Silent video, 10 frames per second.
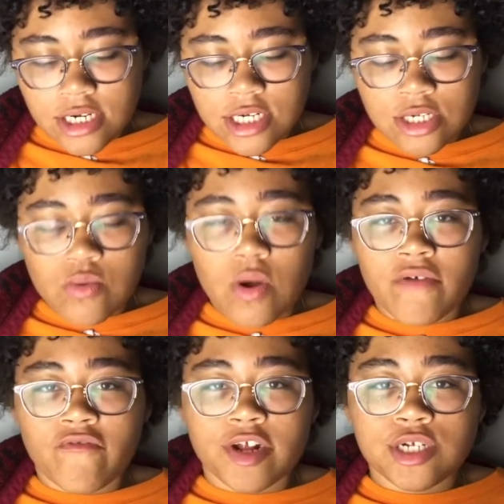I actually want
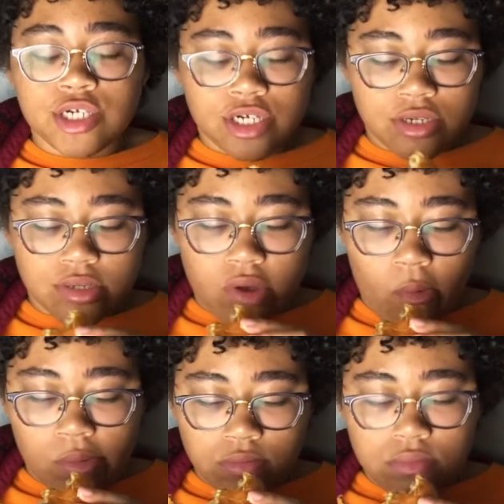to finish this. So.
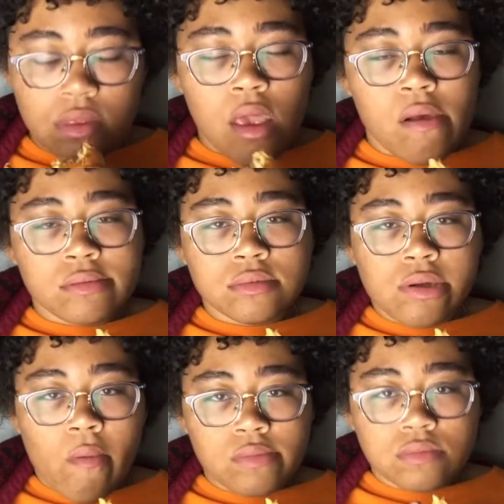This is what I
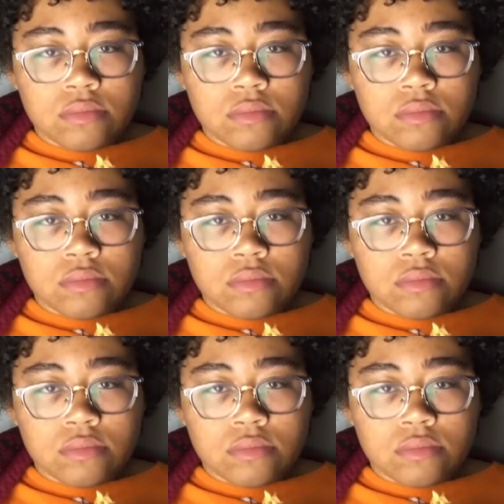think.